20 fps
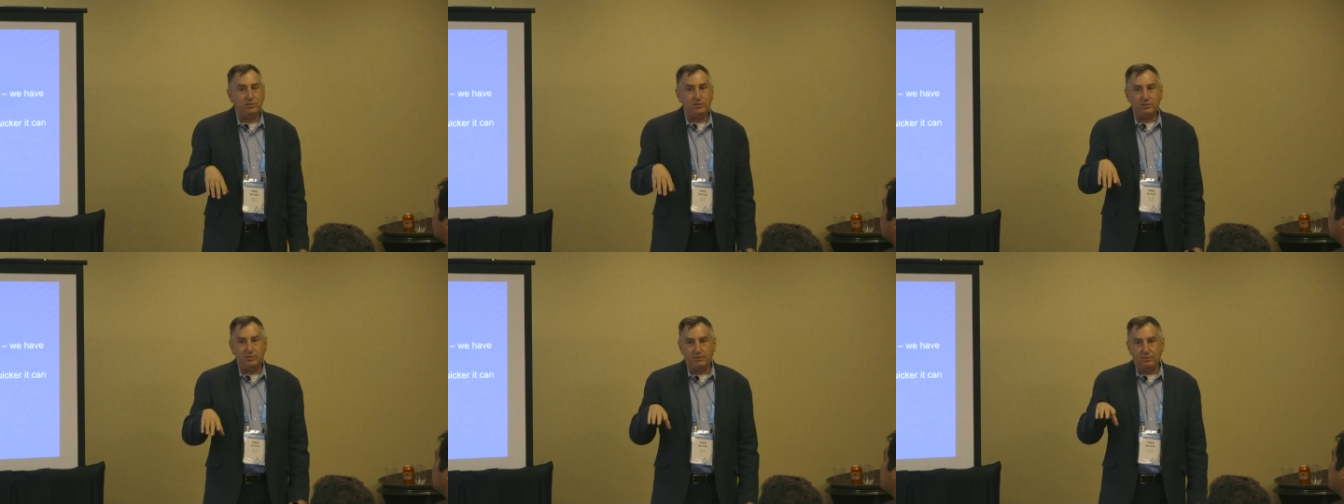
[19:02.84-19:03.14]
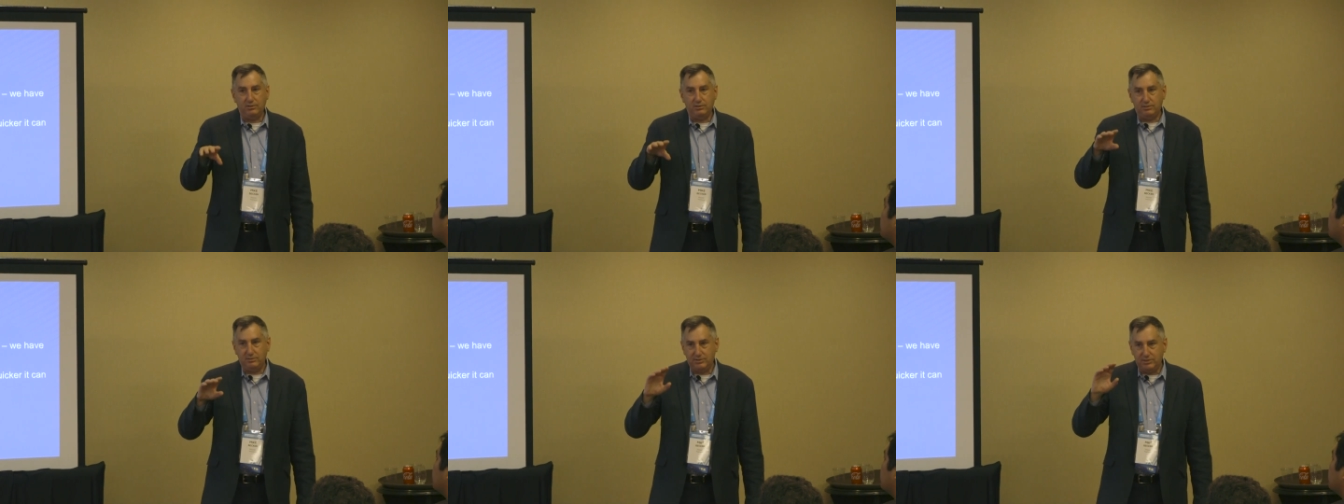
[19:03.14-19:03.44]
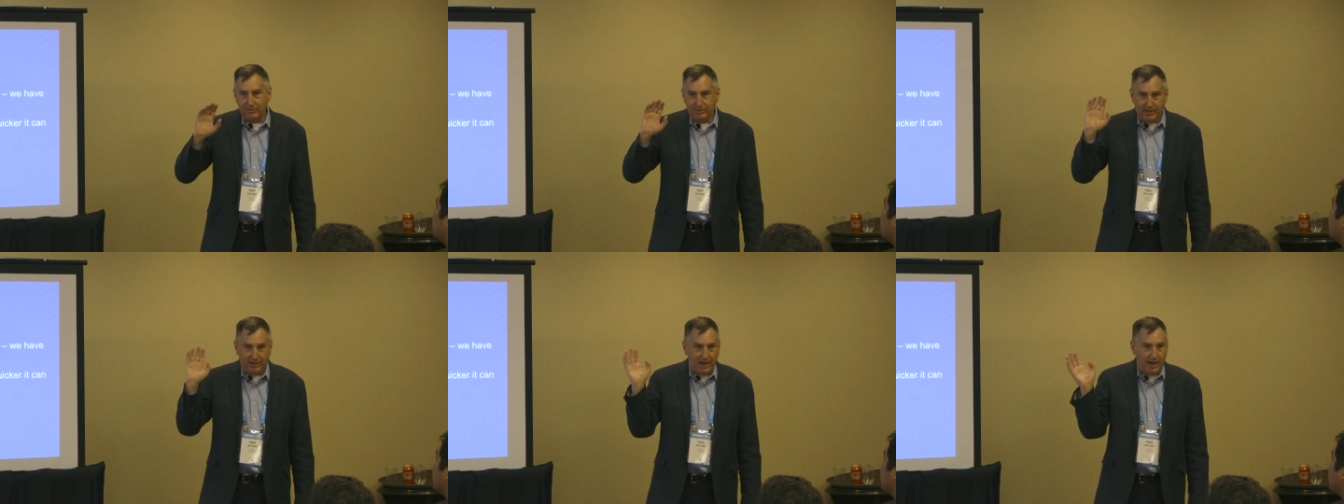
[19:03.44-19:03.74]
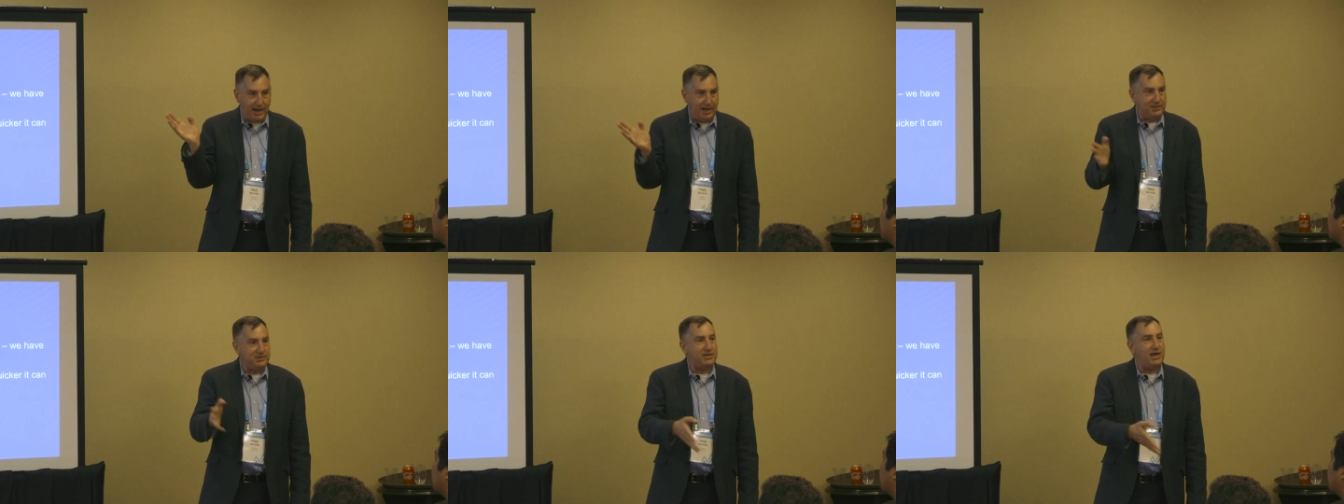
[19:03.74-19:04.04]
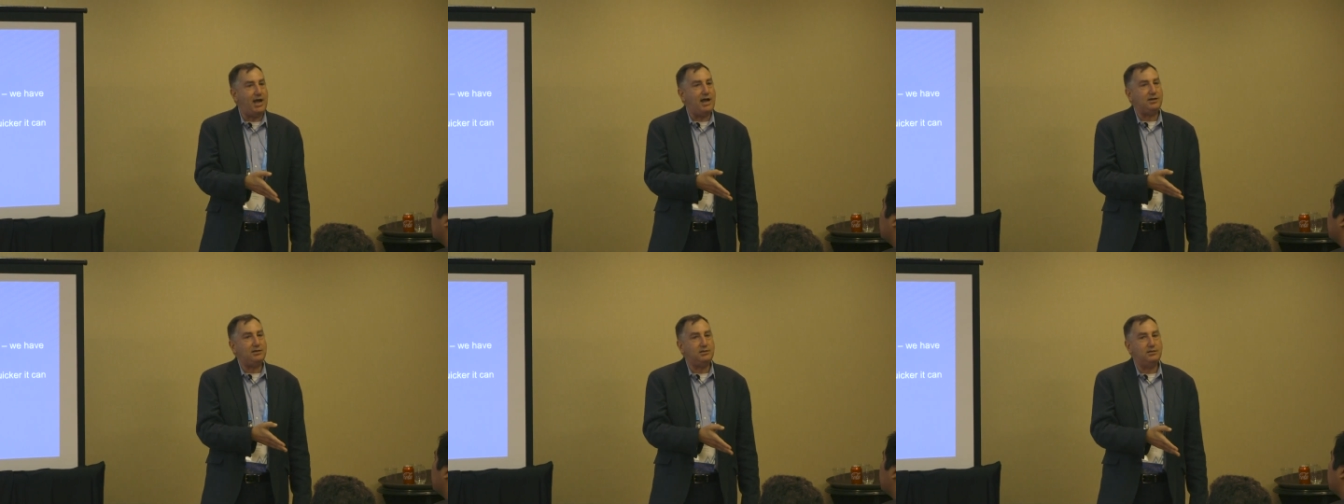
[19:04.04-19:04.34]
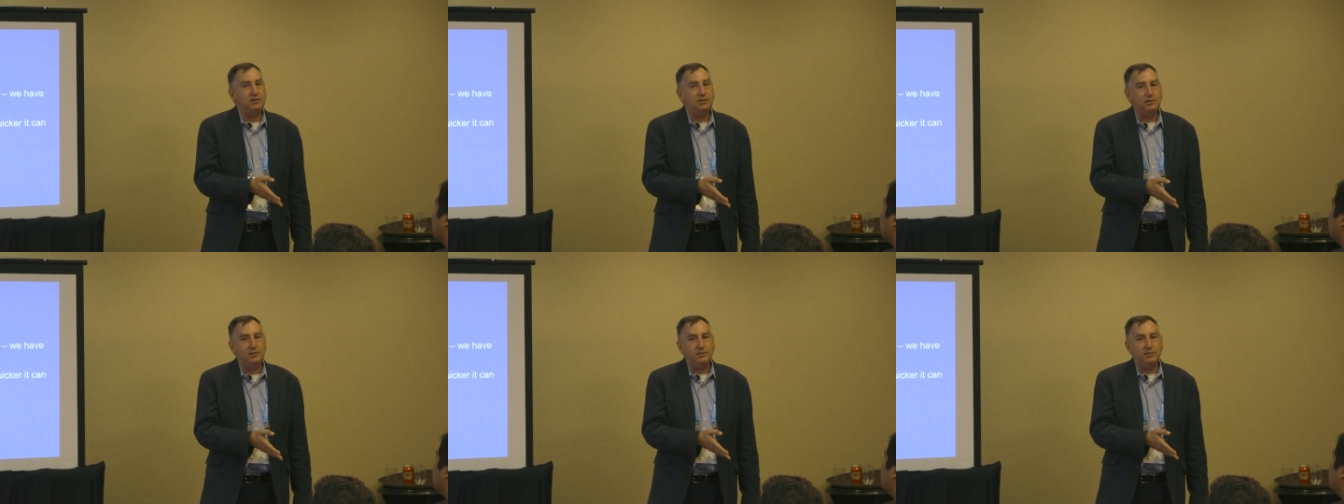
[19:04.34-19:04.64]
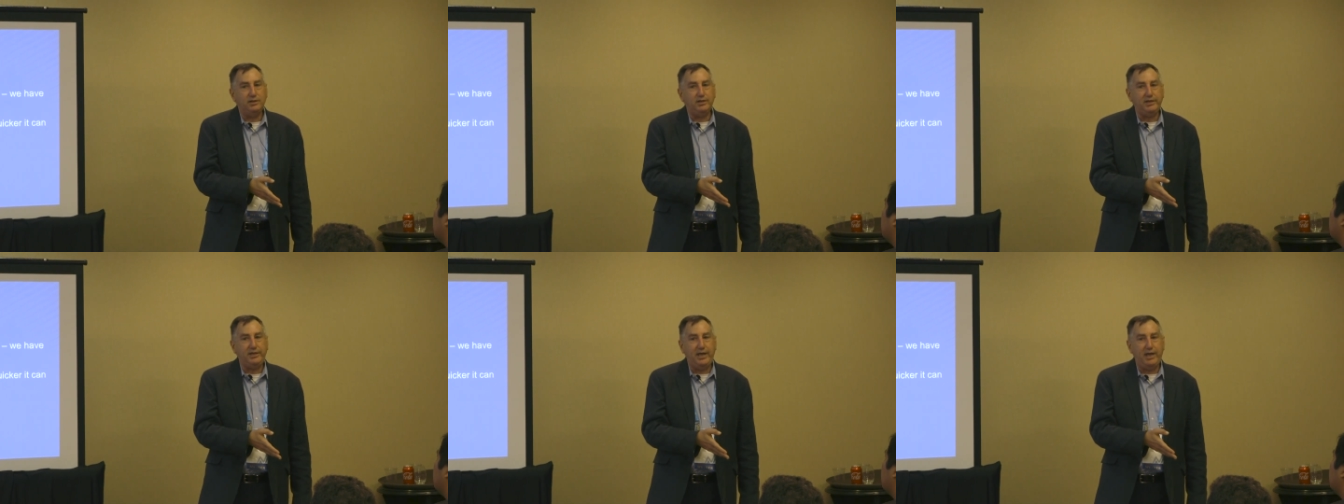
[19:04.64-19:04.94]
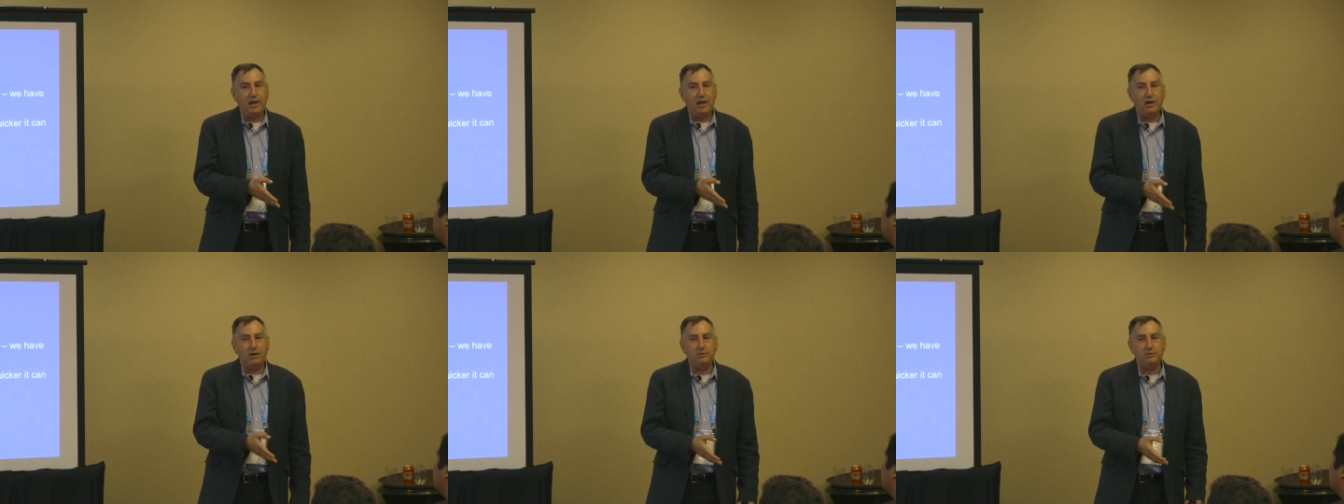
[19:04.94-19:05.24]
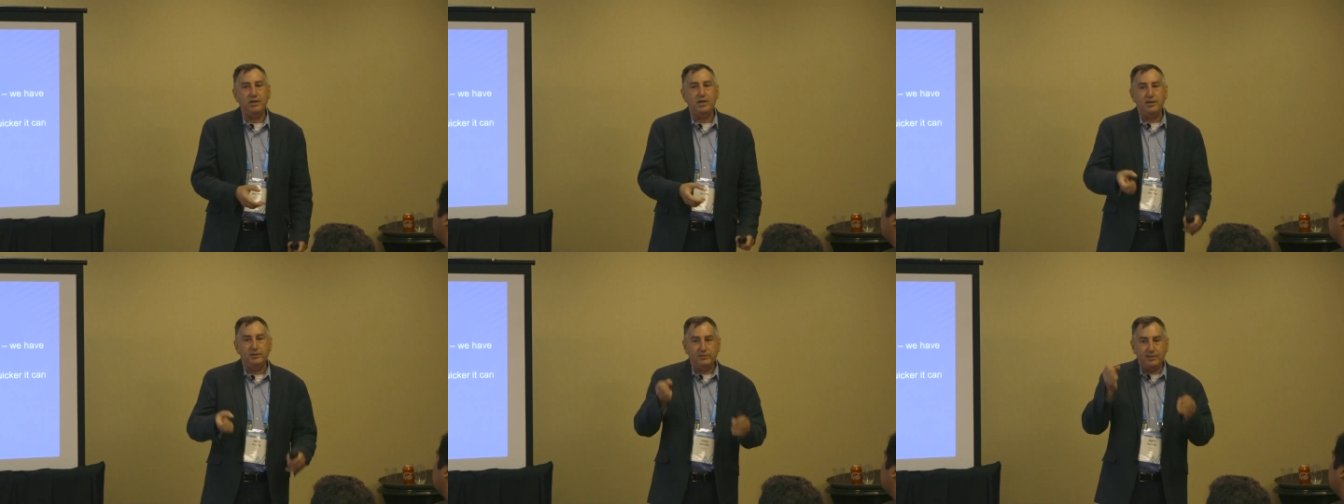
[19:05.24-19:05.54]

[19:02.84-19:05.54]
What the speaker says: they hijack the account,